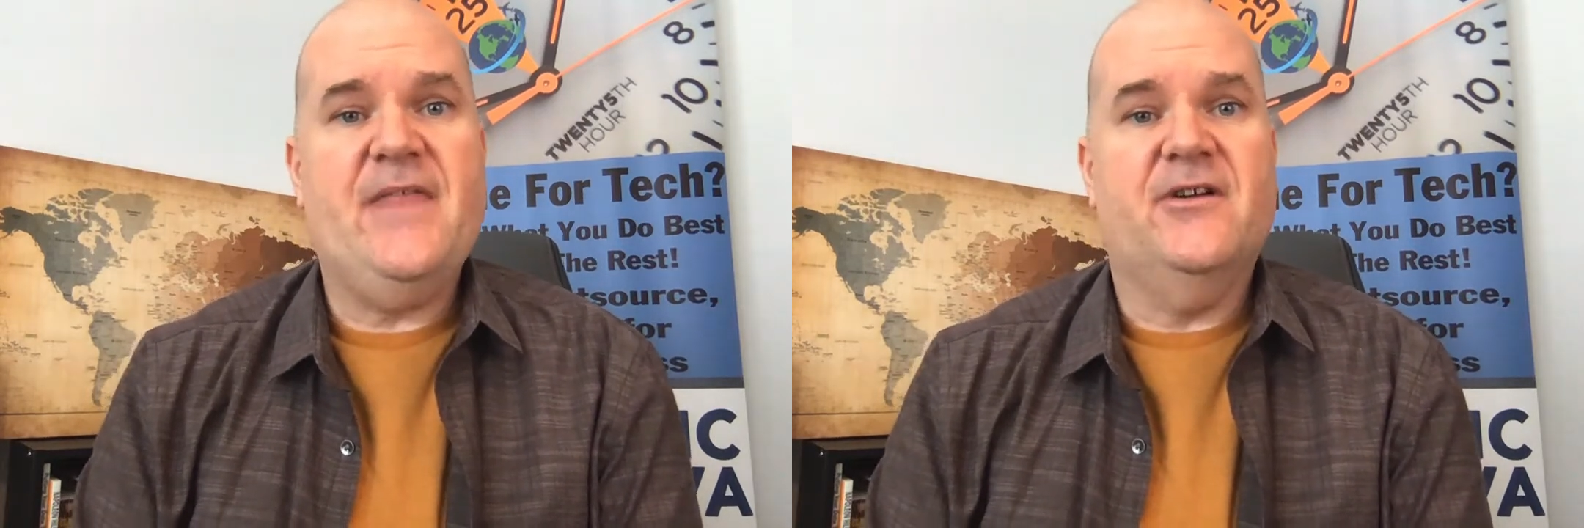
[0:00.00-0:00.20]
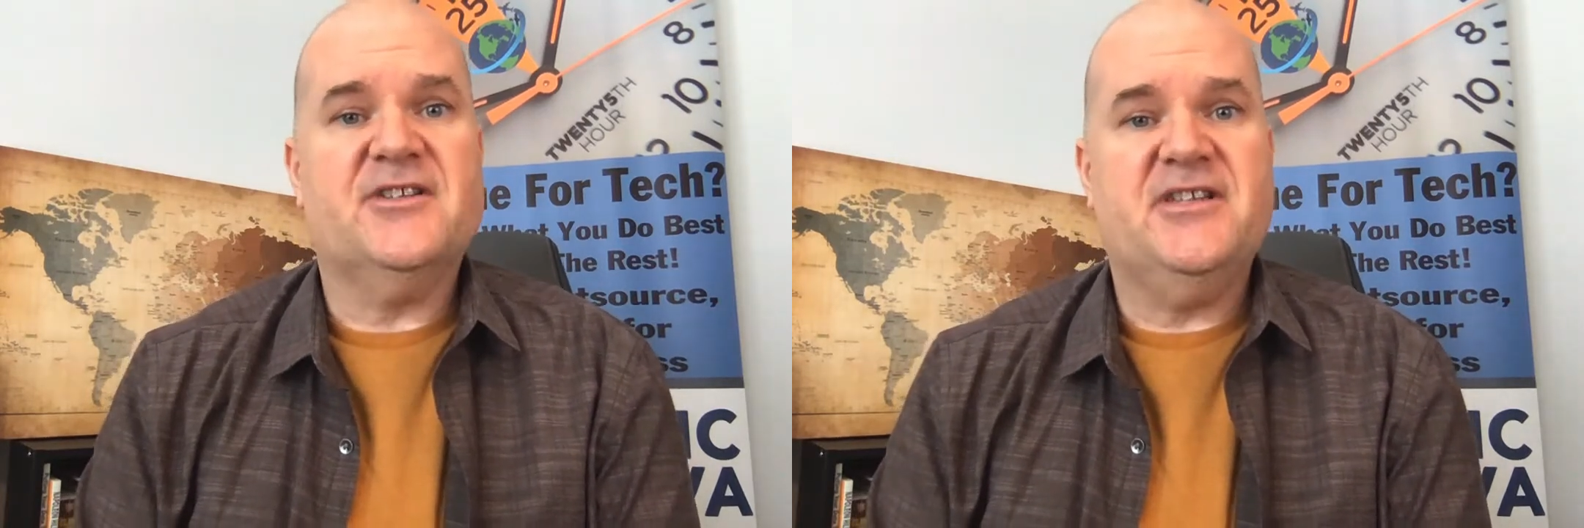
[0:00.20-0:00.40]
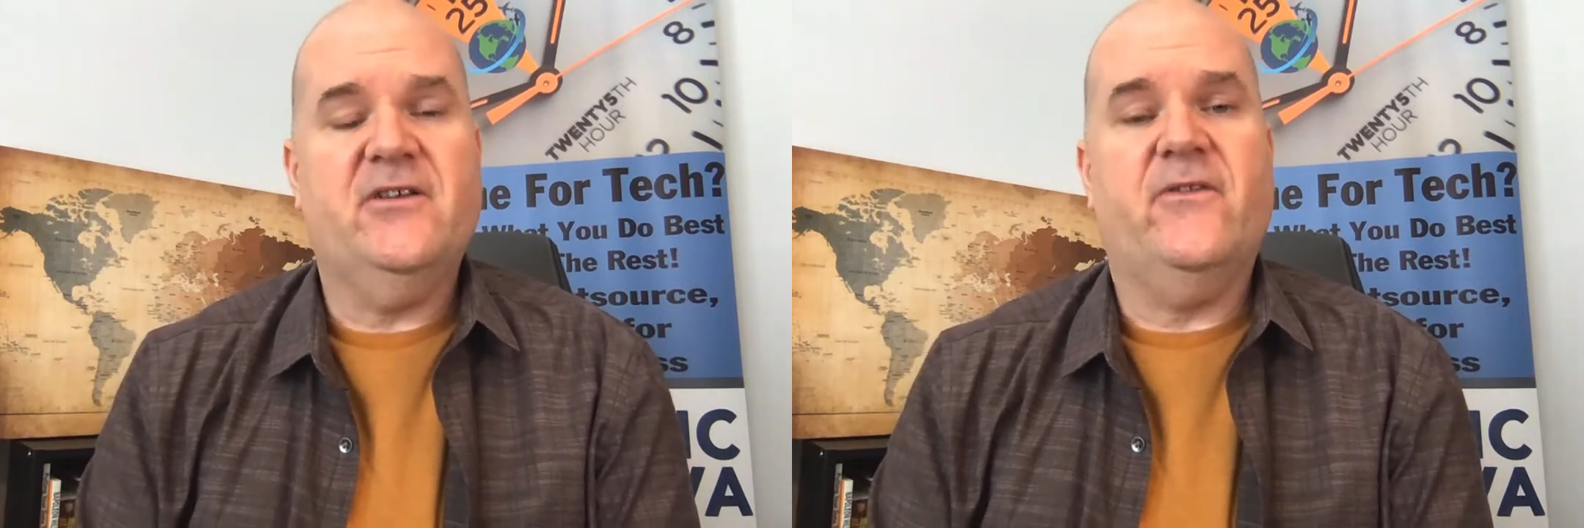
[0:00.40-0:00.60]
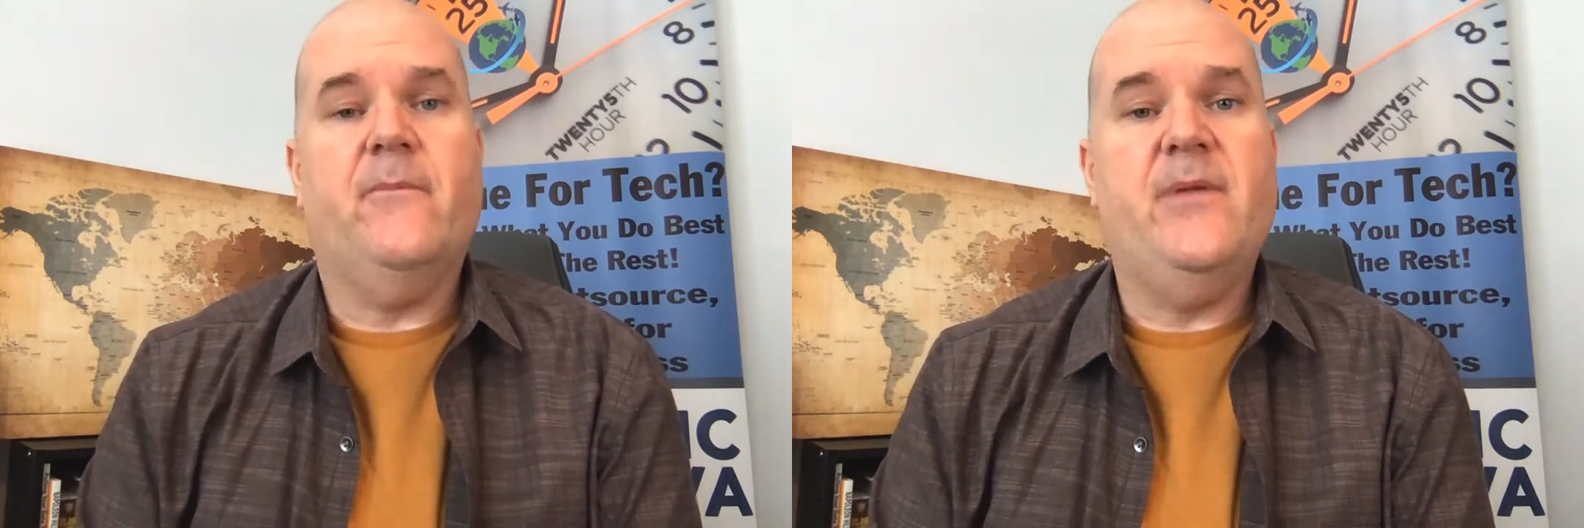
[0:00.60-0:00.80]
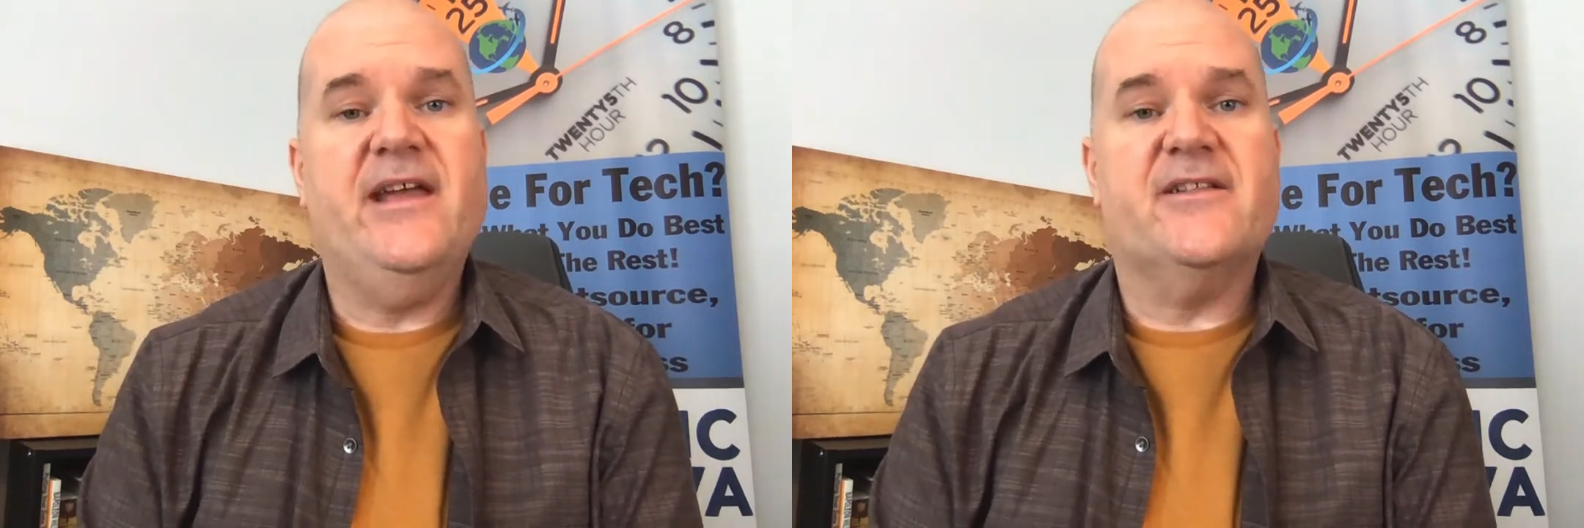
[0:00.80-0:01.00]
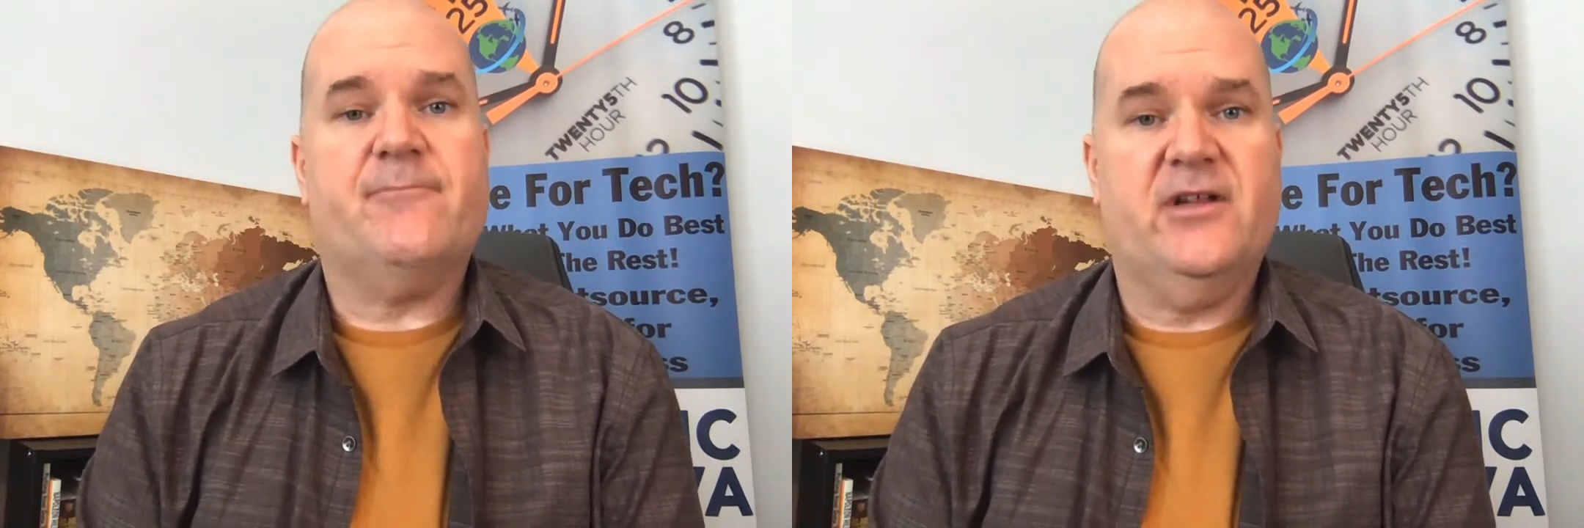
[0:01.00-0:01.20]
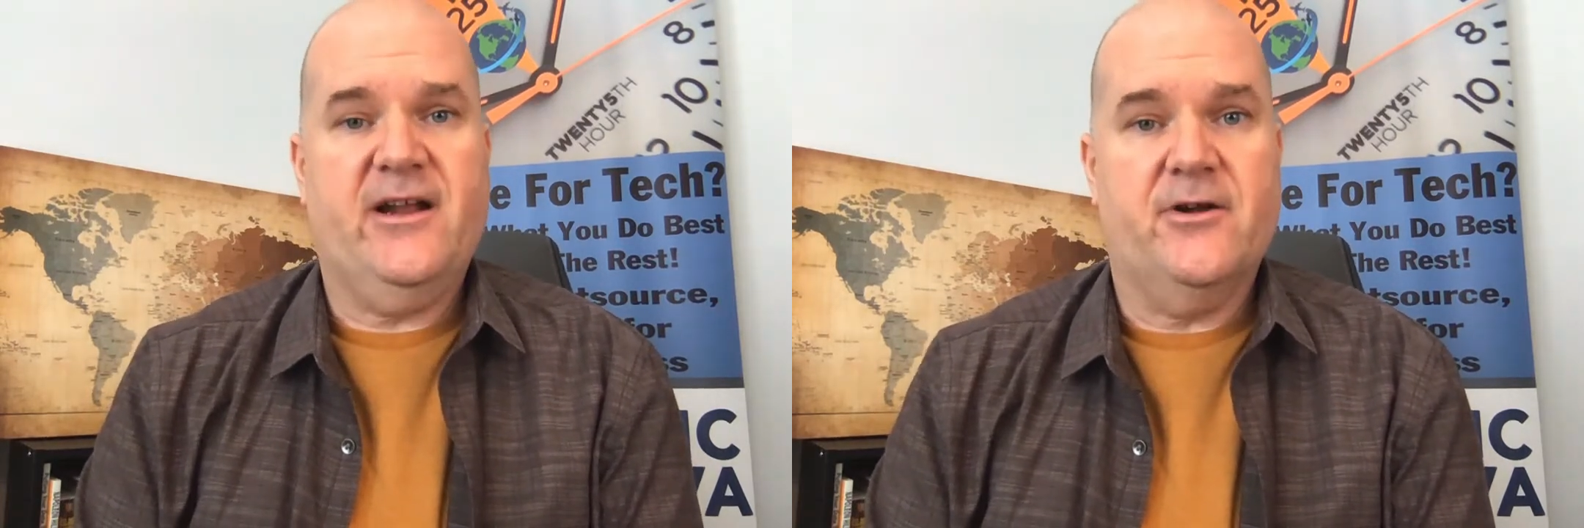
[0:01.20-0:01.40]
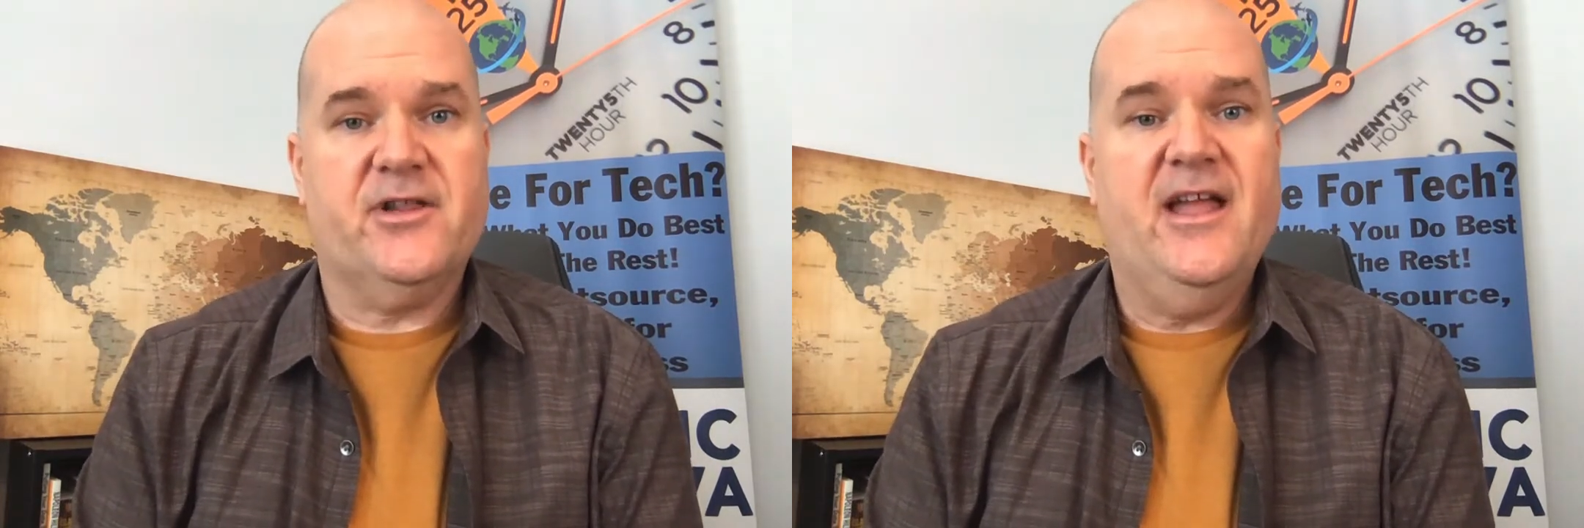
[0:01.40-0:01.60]
they're still the biggest
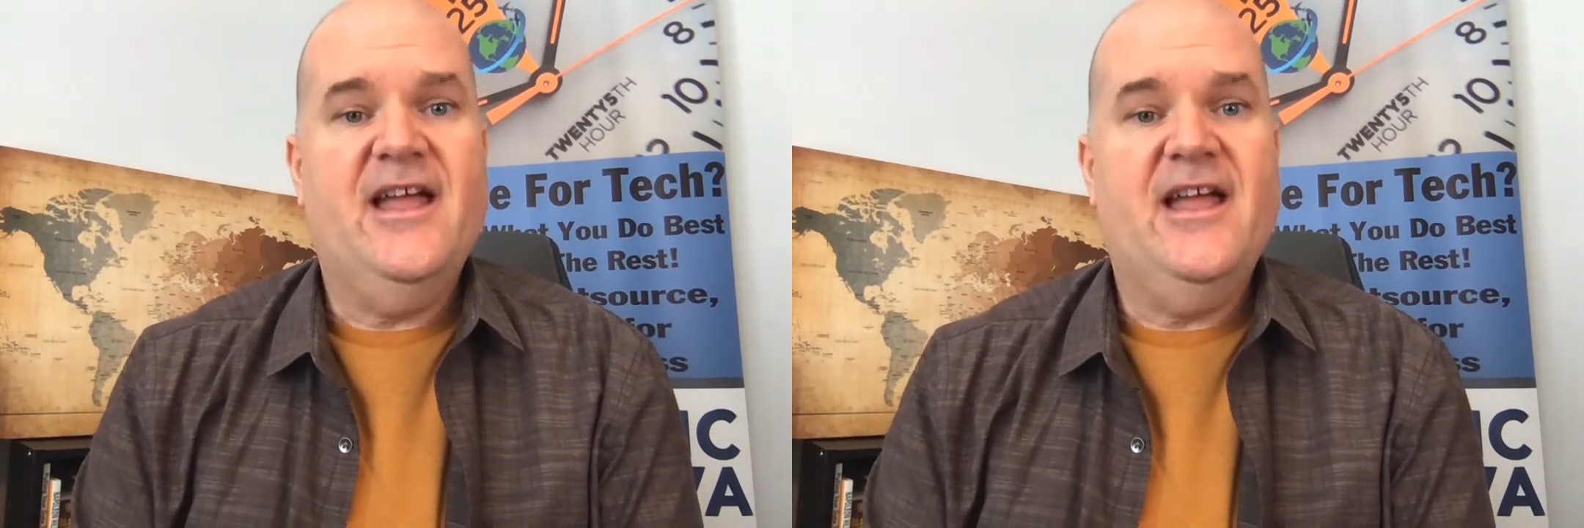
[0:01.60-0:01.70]
players